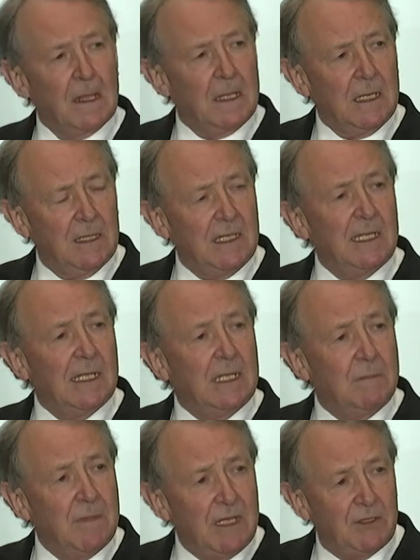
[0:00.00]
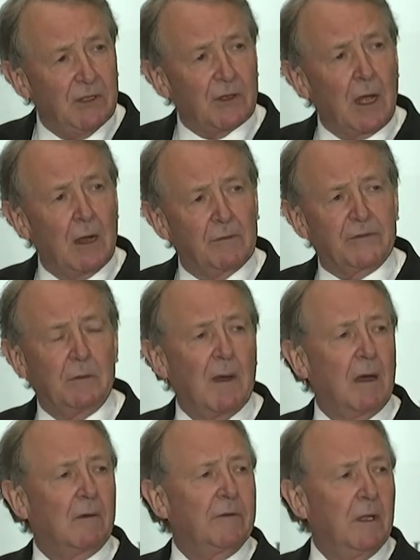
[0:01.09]
in the immediate
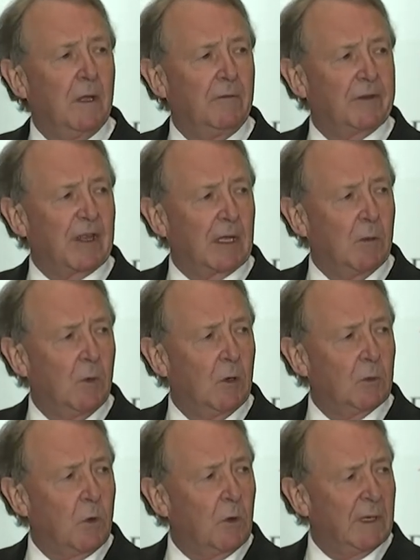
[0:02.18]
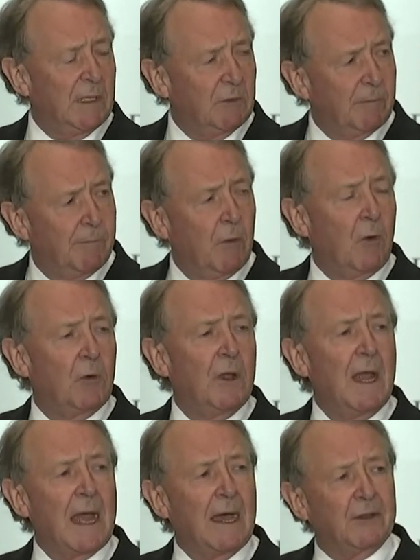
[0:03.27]
aftermath of the Second World War. It was born
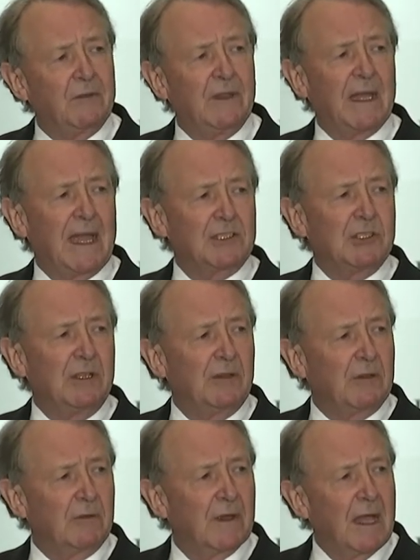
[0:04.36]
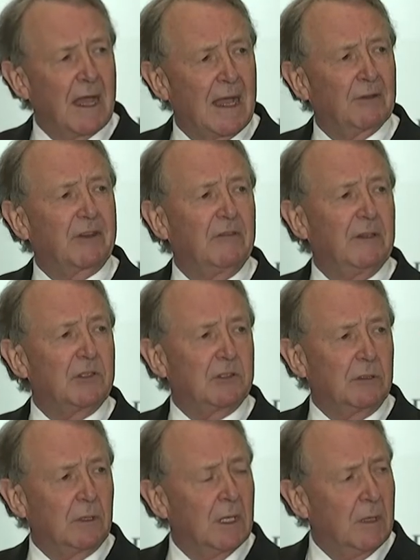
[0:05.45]
out of the ashes of Auschwitz
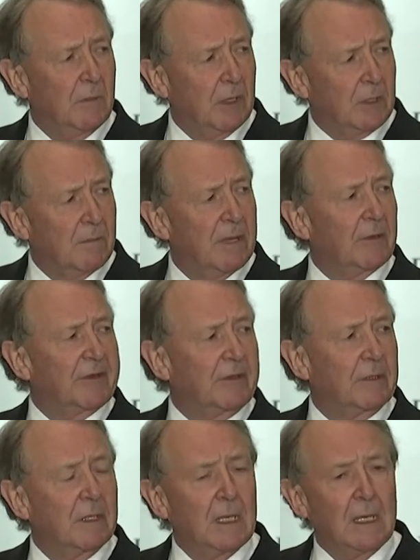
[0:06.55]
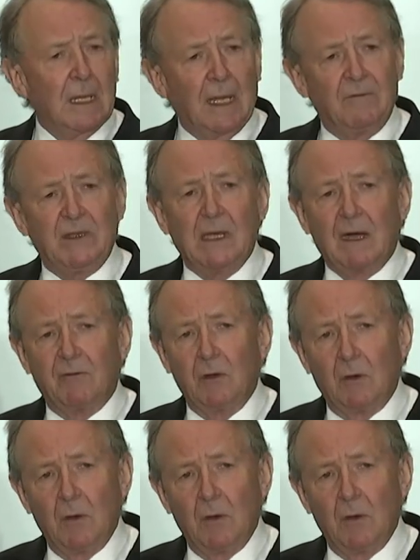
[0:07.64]
and Bergen-Belsen and the other